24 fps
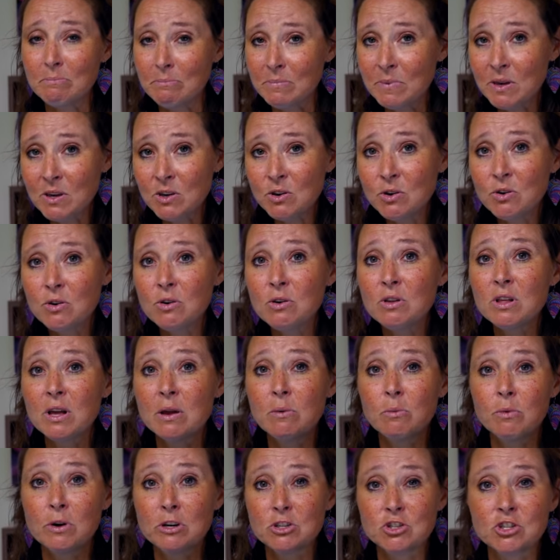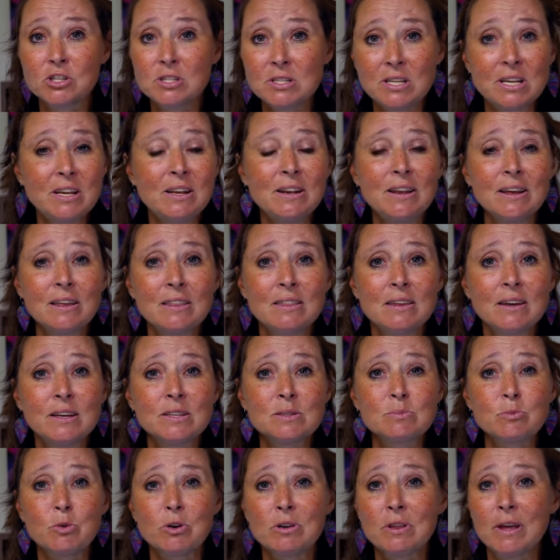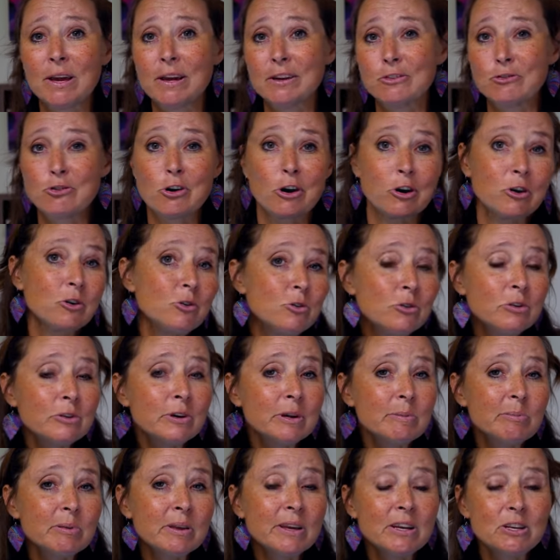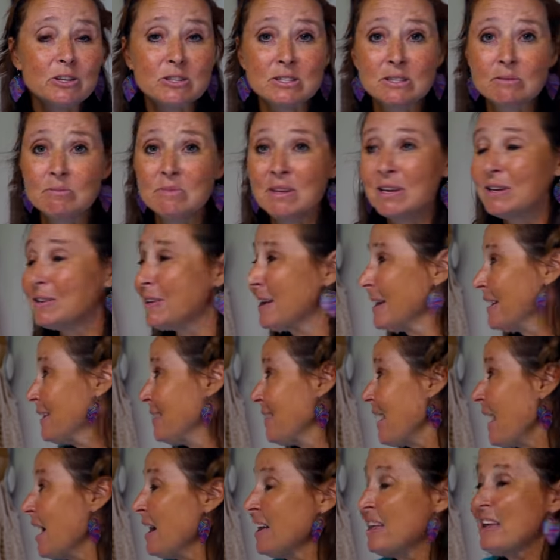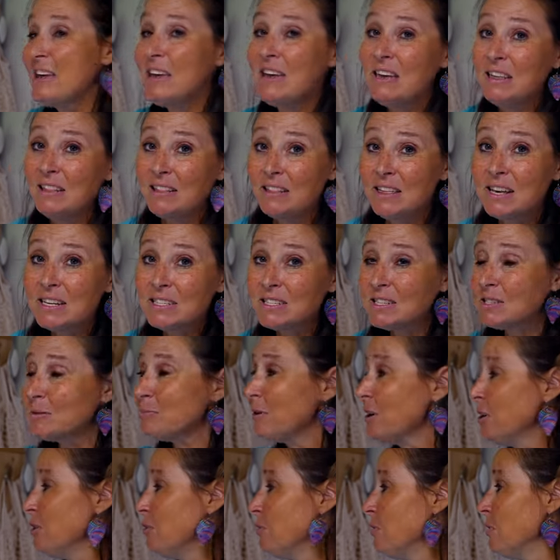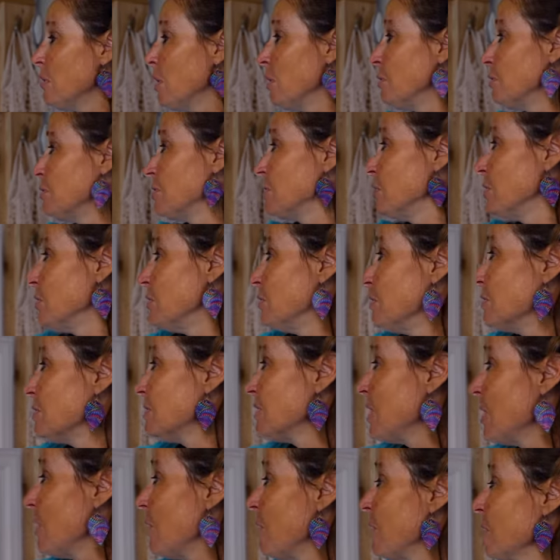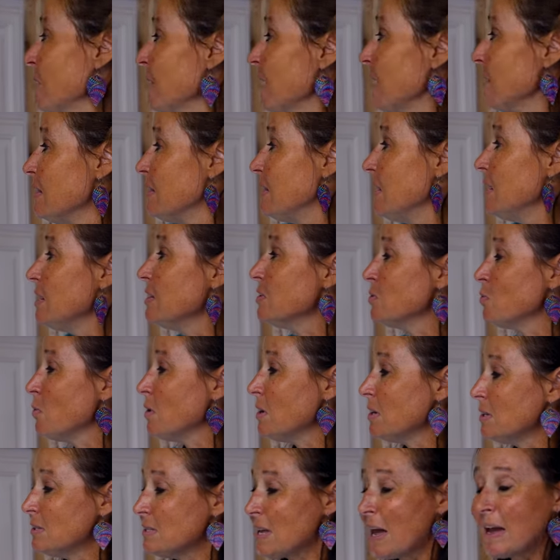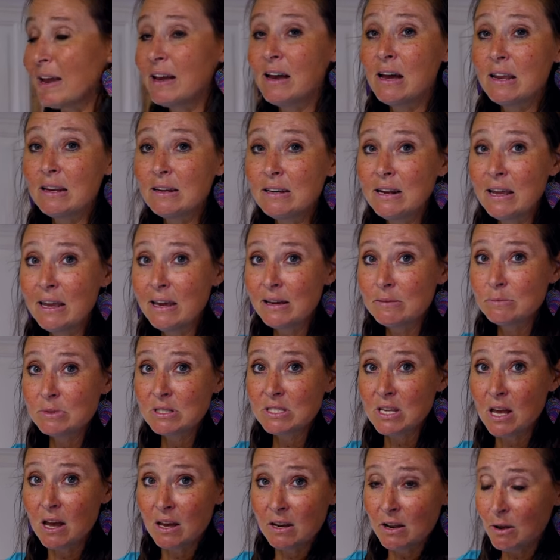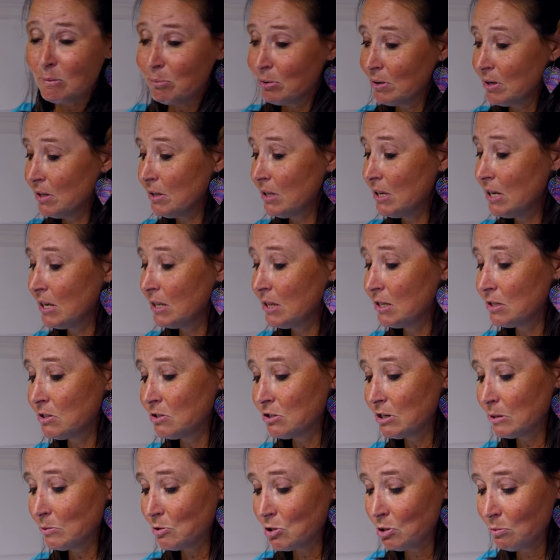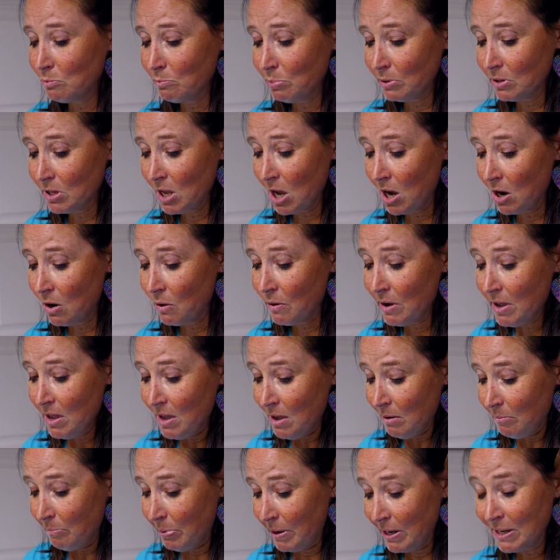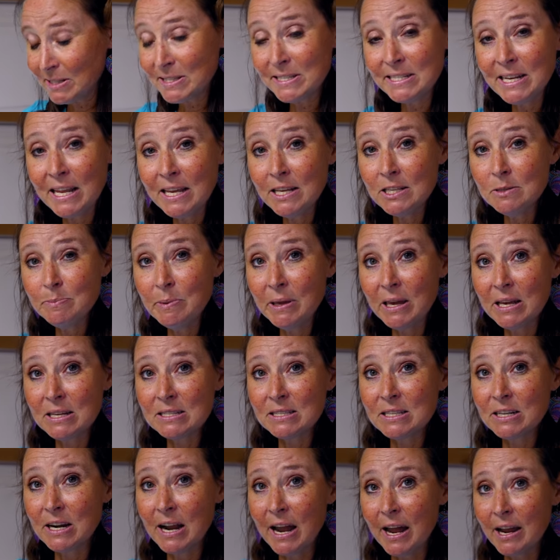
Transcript: meal and we're just eating things more like a charcuterie plate or something like that. This is my new go-to. So these ones I got on Amazon. I'll put a link in the description below, but it's nice because they're